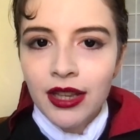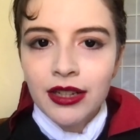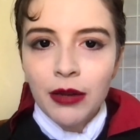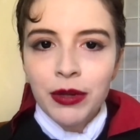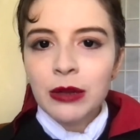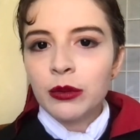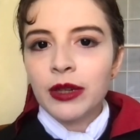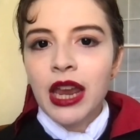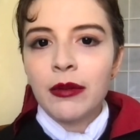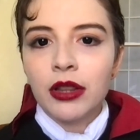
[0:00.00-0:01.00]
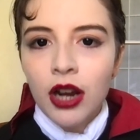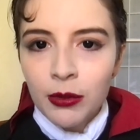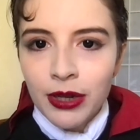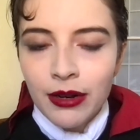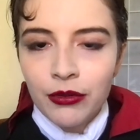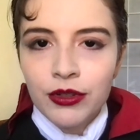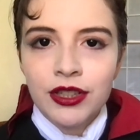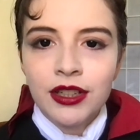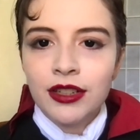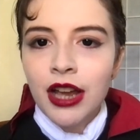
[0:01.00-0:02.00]
Now, people became alarmed, however, when she
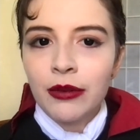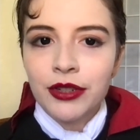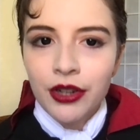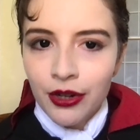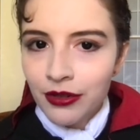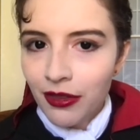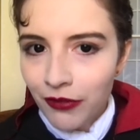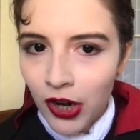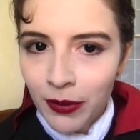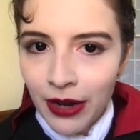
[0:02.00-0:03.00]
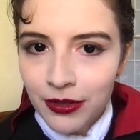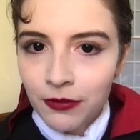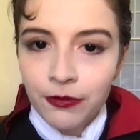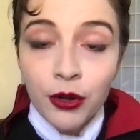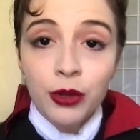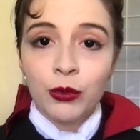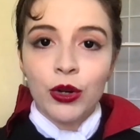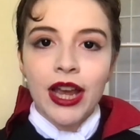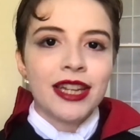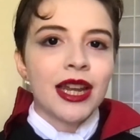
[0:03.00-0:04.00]
did not return to the farmhouse, and furthermore,
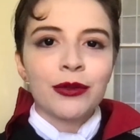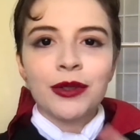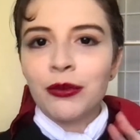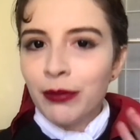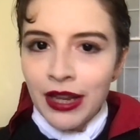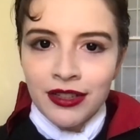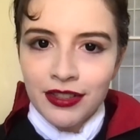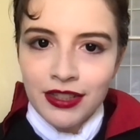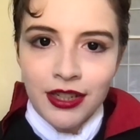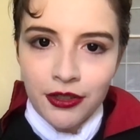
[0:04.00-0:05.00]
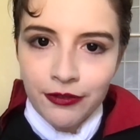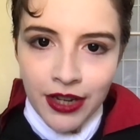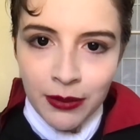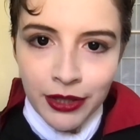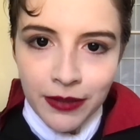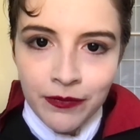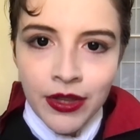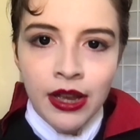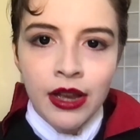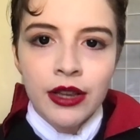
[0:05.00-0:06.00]
had never even been to see her family.
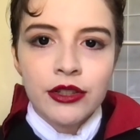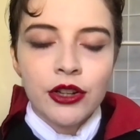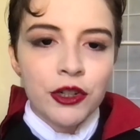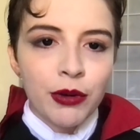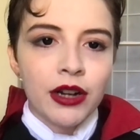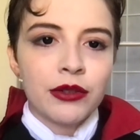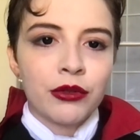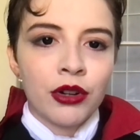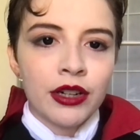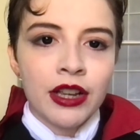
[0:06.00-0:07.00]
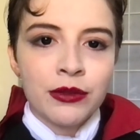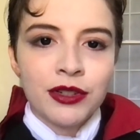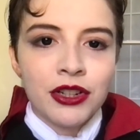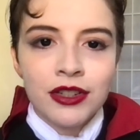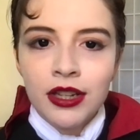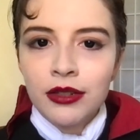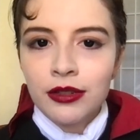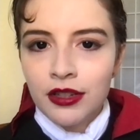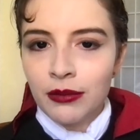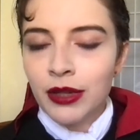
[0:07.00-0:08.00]
Search parties were organized, which continued
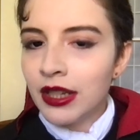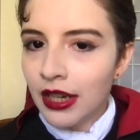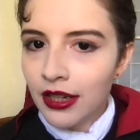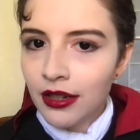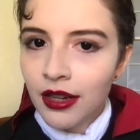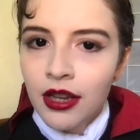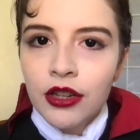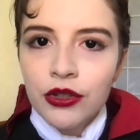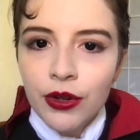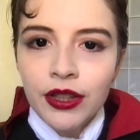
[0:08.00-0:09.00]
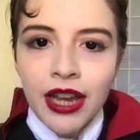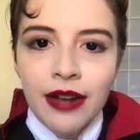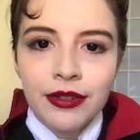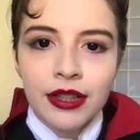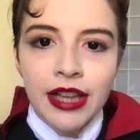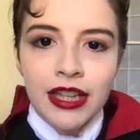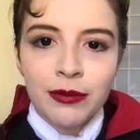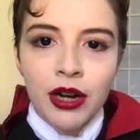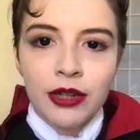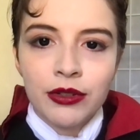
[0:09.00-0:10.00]
until midnight. Shortly after the last
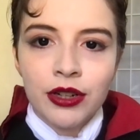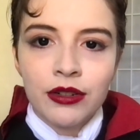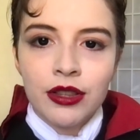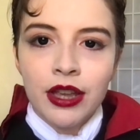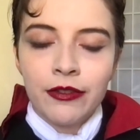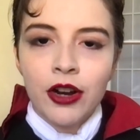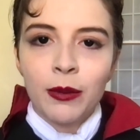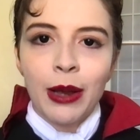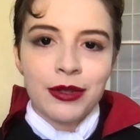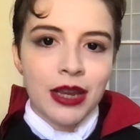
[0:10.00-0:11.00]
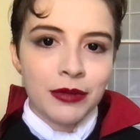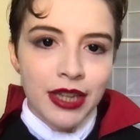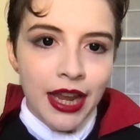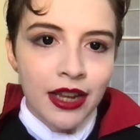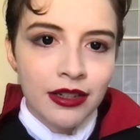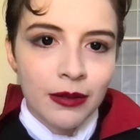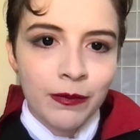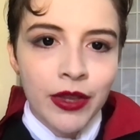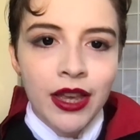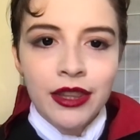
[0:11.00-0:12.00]
party returned to the farmhouse empty-handed,
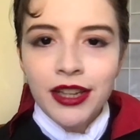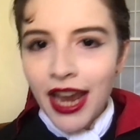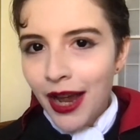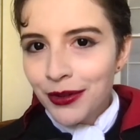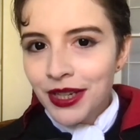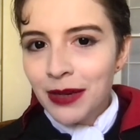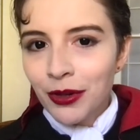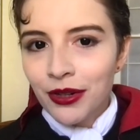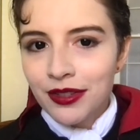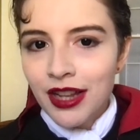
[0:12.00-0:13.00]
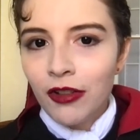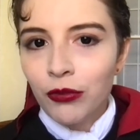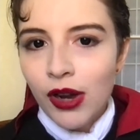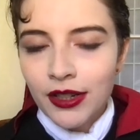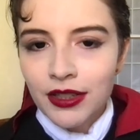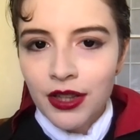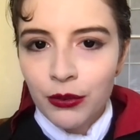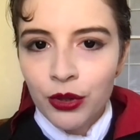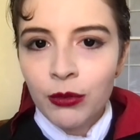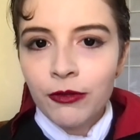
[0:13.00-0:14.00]
the housekeeper herself walked into the
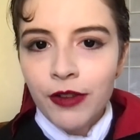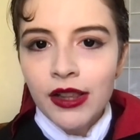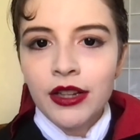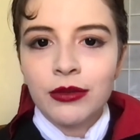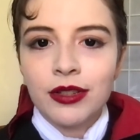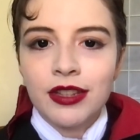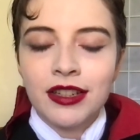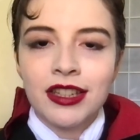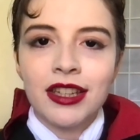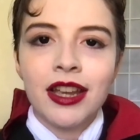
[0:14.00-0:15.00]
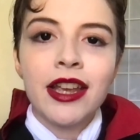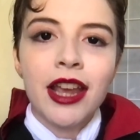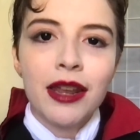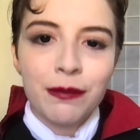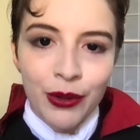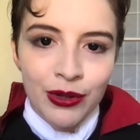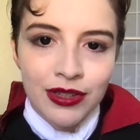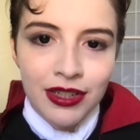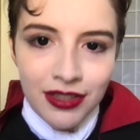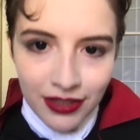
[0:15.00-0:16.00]
room, fell onto a settee, and burst
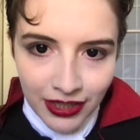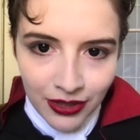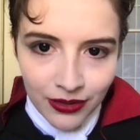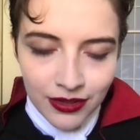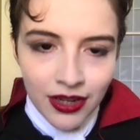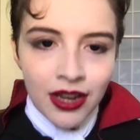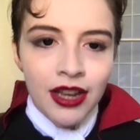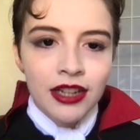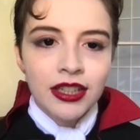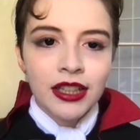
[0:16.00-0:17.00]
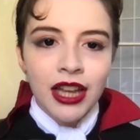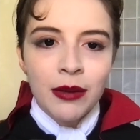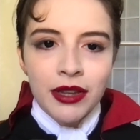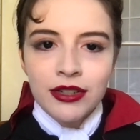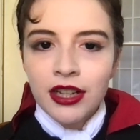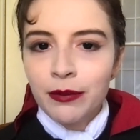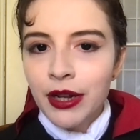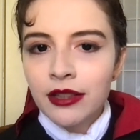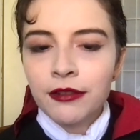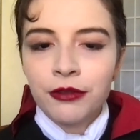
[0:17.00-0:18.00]
into tears. She claimed that she had been
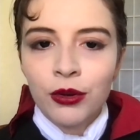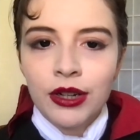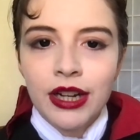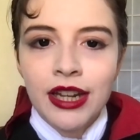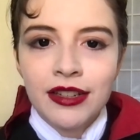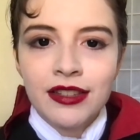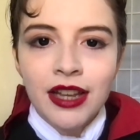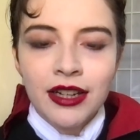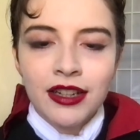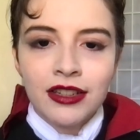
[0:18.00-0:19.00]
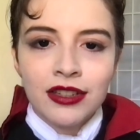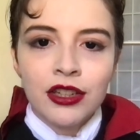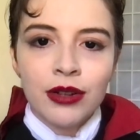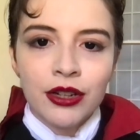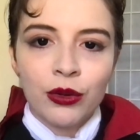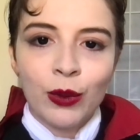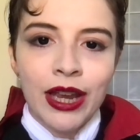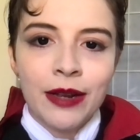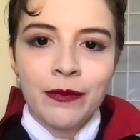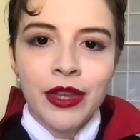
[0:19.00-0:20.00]
at the fort and had decided to continue on her
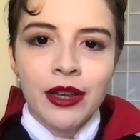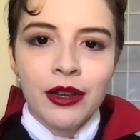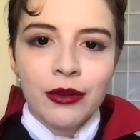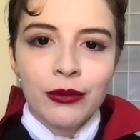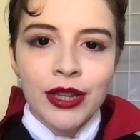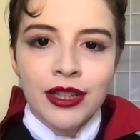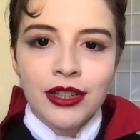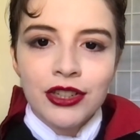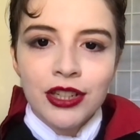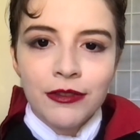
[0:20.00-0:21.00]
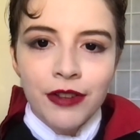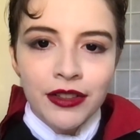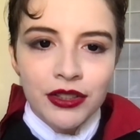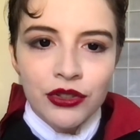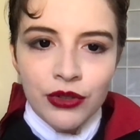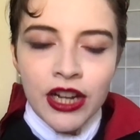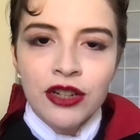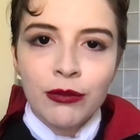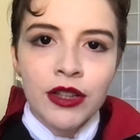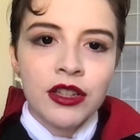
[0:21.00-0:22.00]
way when she felt a
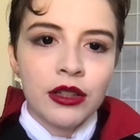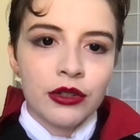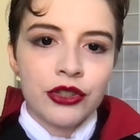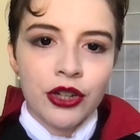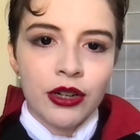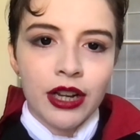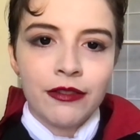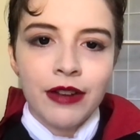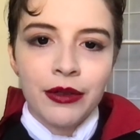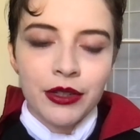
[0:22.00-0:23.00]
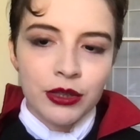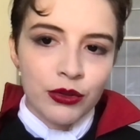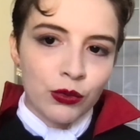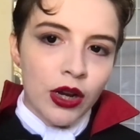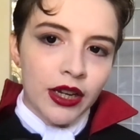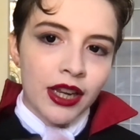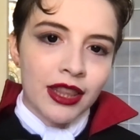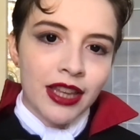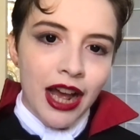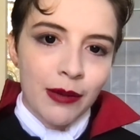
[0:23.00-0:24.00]
strange muscular jerk and found that she was walking in
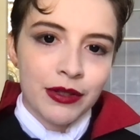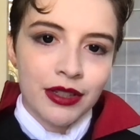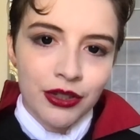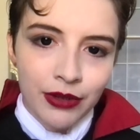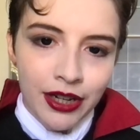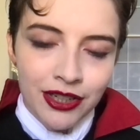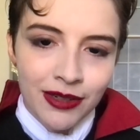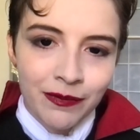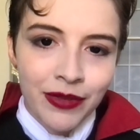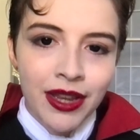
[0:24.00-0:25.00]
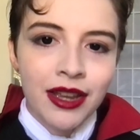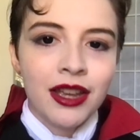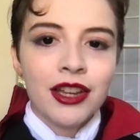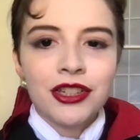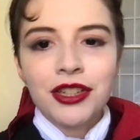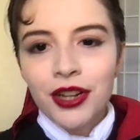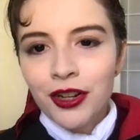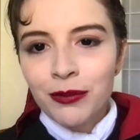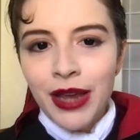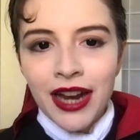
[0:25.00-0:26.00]
the opposite direction. She
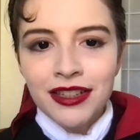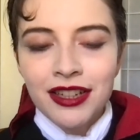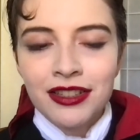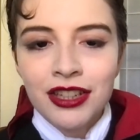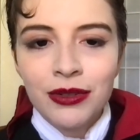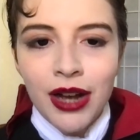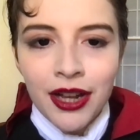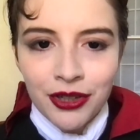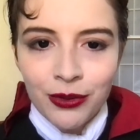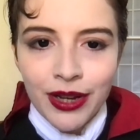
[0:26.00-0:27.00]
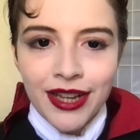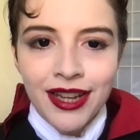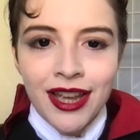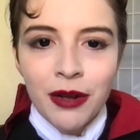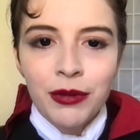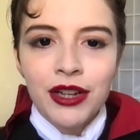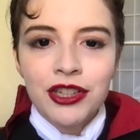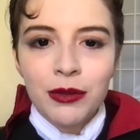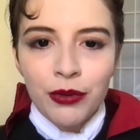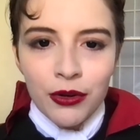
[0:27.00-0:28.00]
turned back to continue on her way, but as
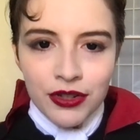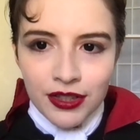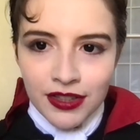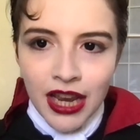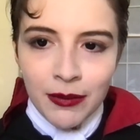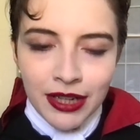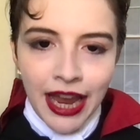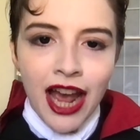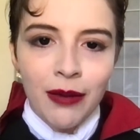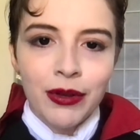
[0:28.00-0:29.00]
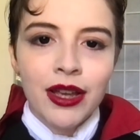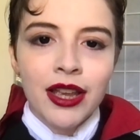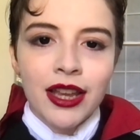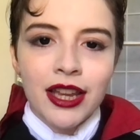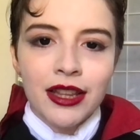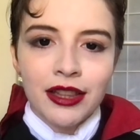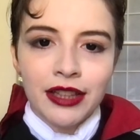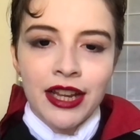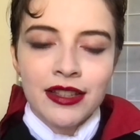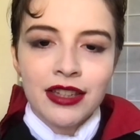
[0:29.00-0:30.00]
she approached the same gap in the
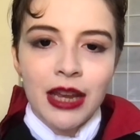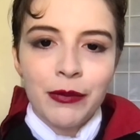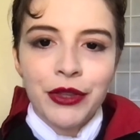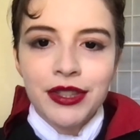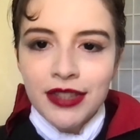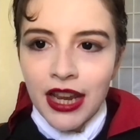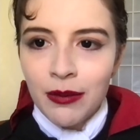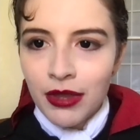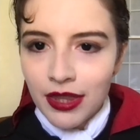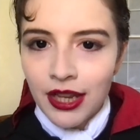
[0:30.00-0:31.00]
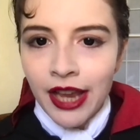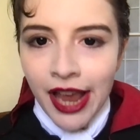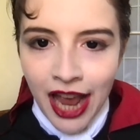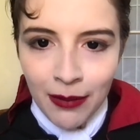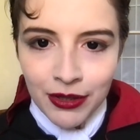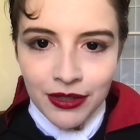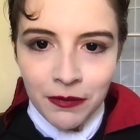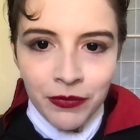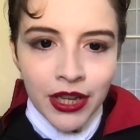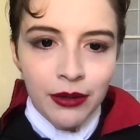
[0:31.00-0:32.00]
landscape, the same thing happened.
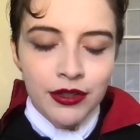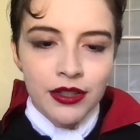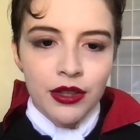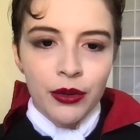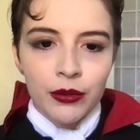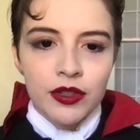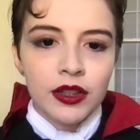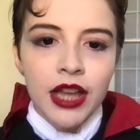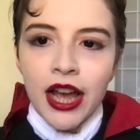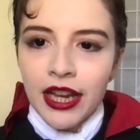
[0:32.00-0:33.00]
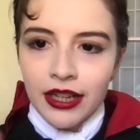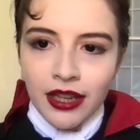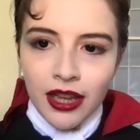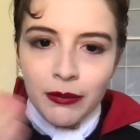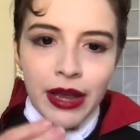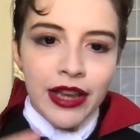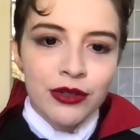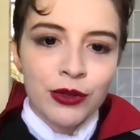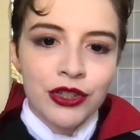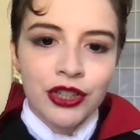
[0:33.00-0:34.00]
It was as though there was a line
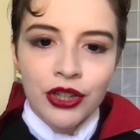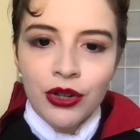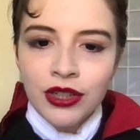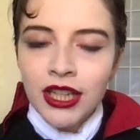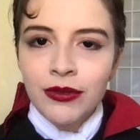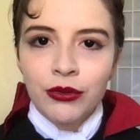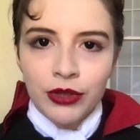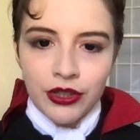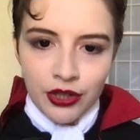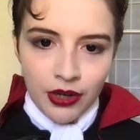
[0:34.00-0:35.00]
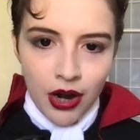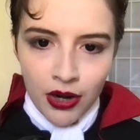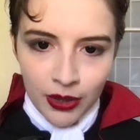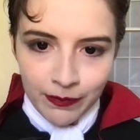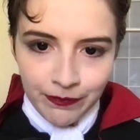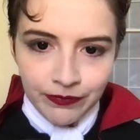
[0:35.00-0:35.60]
past which she couldn't even reach her arm.